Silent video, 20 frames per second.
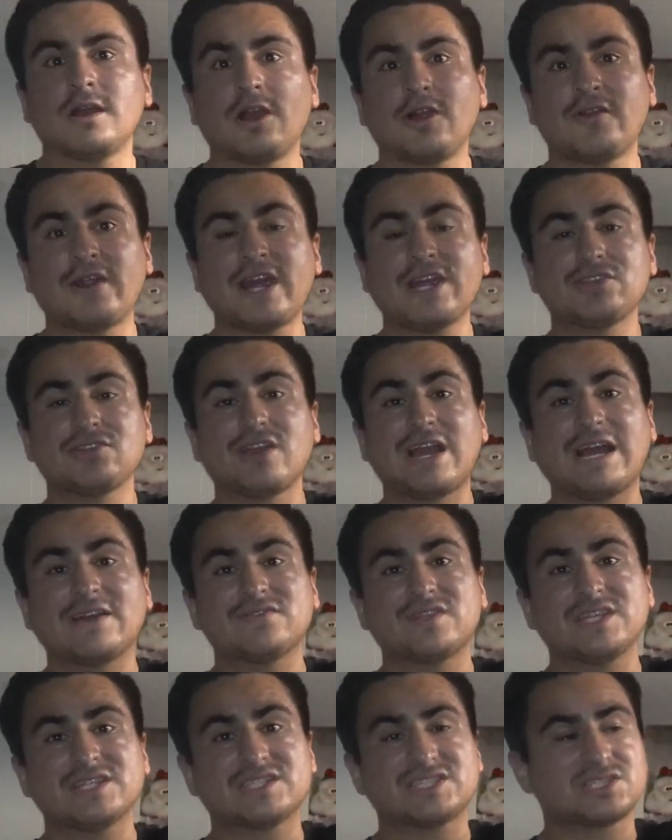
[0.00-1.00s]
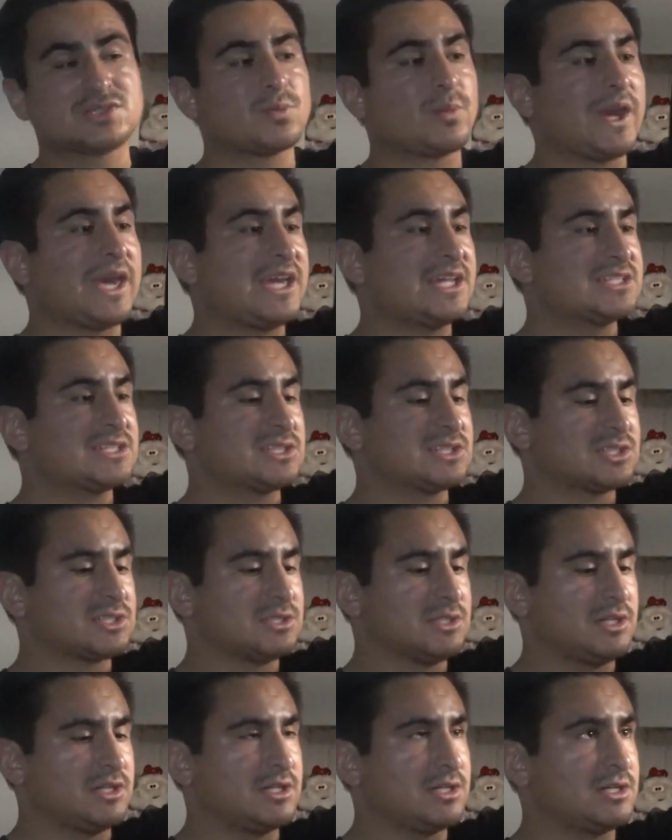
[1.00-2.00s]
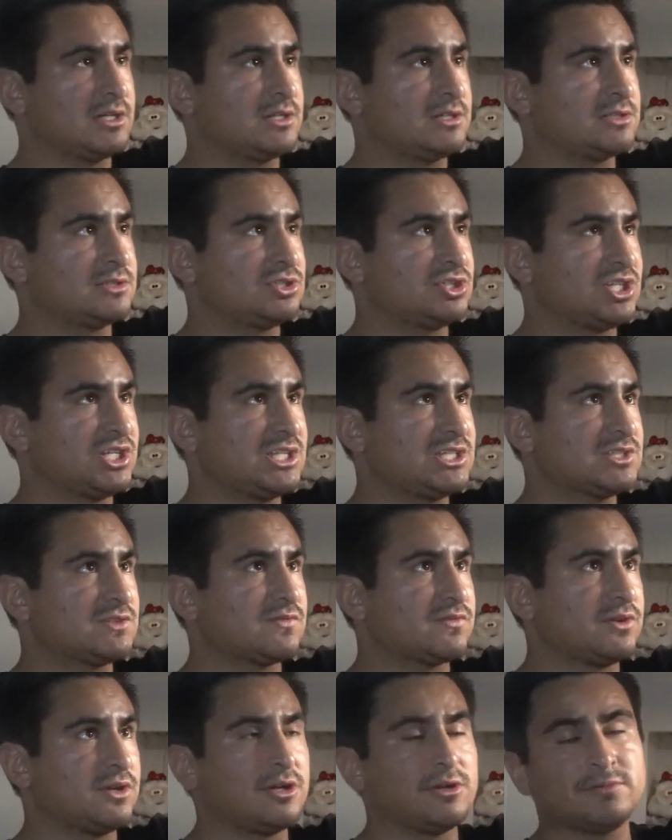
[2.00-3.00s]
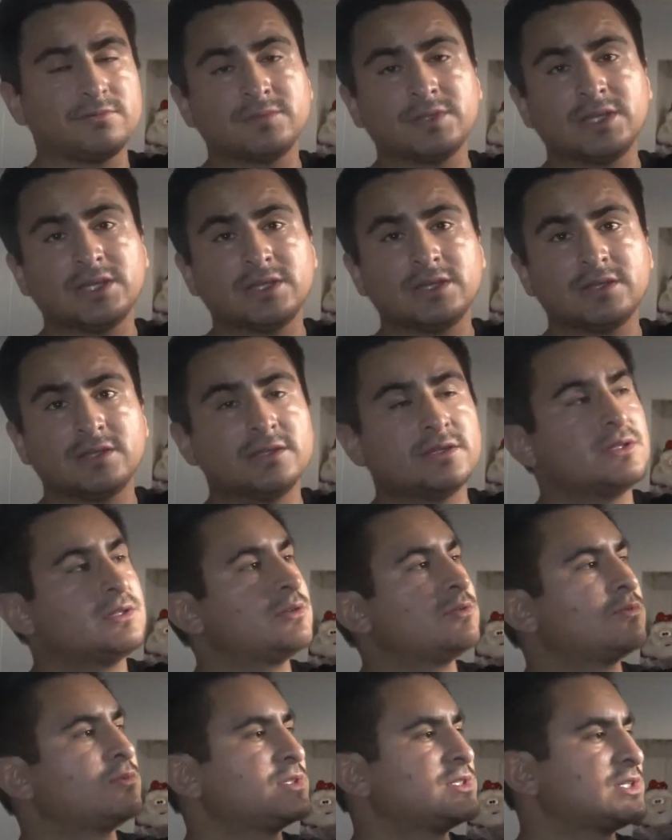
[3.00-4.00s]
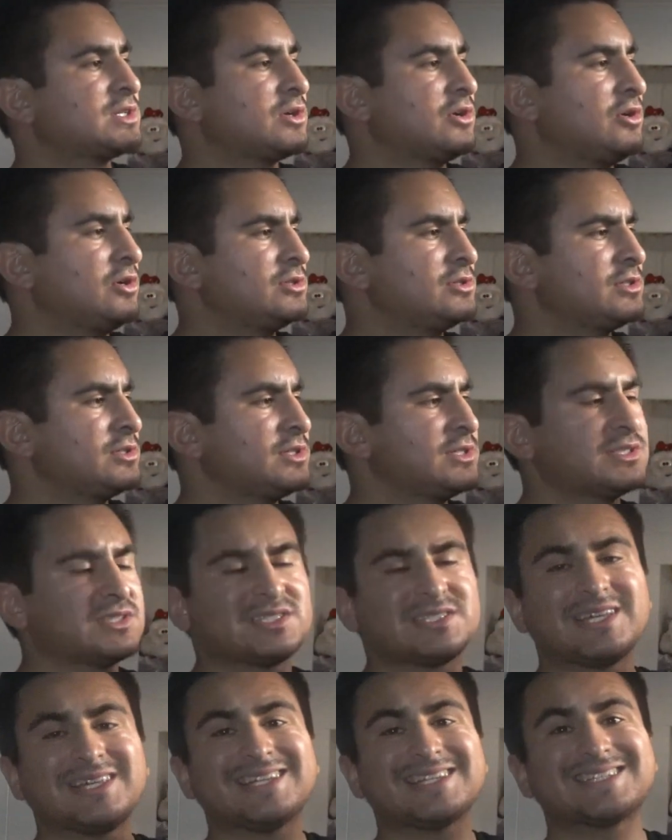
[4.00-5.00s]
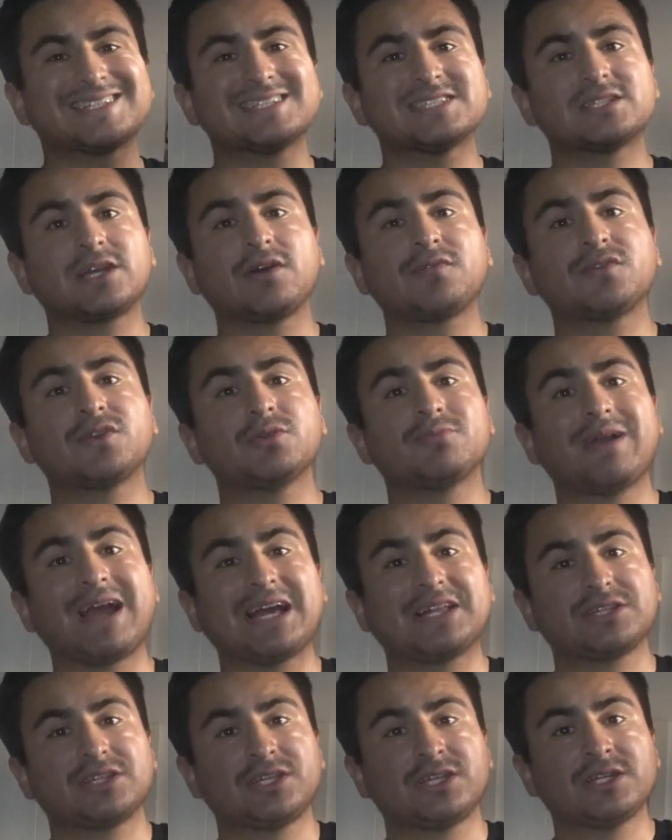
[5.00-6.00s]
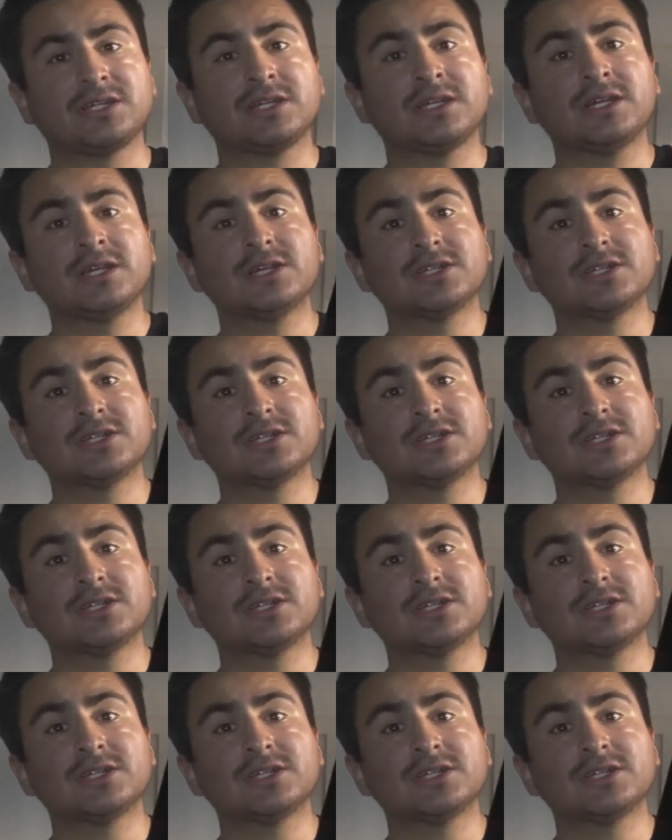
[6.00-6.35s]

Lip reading: Alright, and you have this suede jeans from, what's it called? Citizens of Humanity.